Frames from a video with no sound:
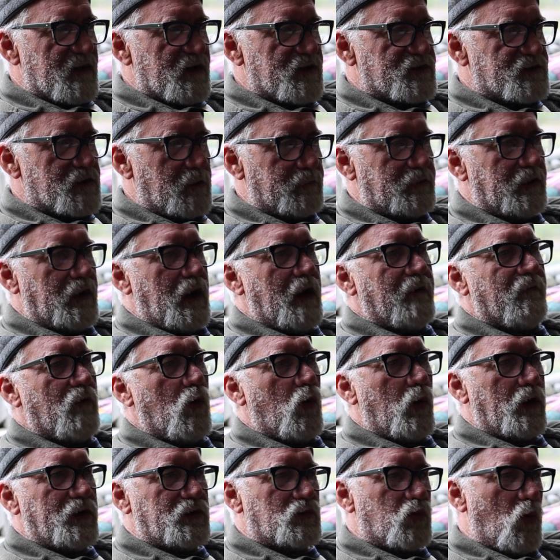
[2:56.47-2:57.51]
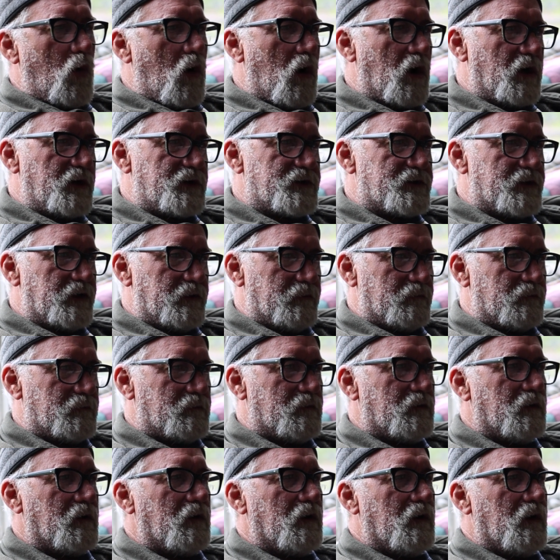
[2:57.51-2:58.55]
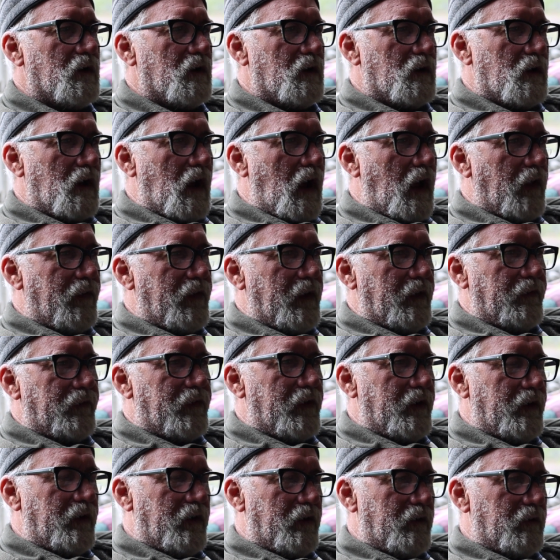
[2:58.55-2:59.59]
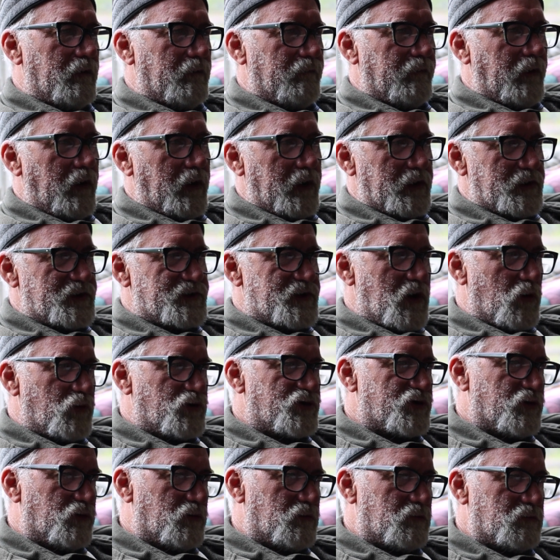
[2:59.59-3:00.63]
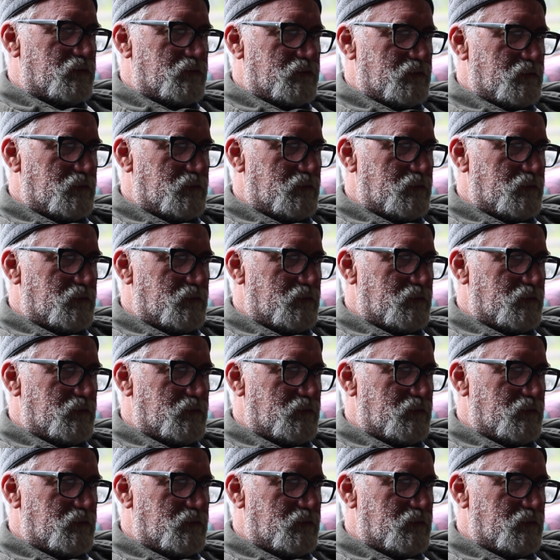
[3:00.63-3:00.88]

something I've always watched, and I think they're very social